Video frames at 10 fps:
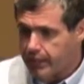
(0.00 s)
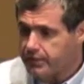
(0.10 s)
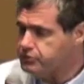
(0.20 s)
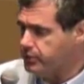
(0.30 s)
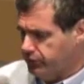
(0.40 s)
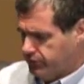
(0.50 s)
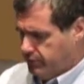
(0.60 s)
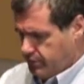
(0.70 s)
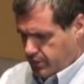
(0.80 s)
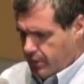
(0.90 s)
interest,
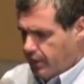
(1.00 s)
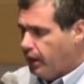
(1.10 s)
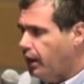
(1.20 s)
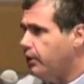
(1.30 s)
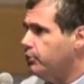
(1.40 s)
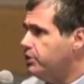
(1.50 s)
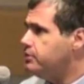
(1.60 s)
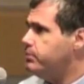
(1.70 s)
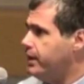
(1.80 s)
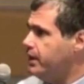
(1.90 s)
would there
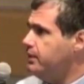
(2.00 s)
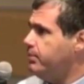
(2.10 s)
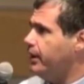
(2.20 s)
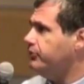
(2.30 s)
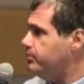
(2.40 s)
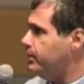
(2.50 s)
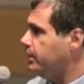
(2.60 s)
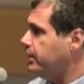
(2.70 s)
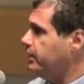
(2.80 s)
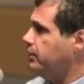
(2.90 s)
be any
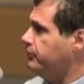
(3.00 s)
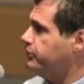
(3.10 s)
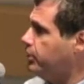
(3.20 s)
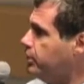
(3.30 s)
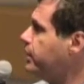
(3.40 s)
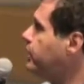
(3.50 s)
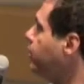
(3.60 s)
possibility of turning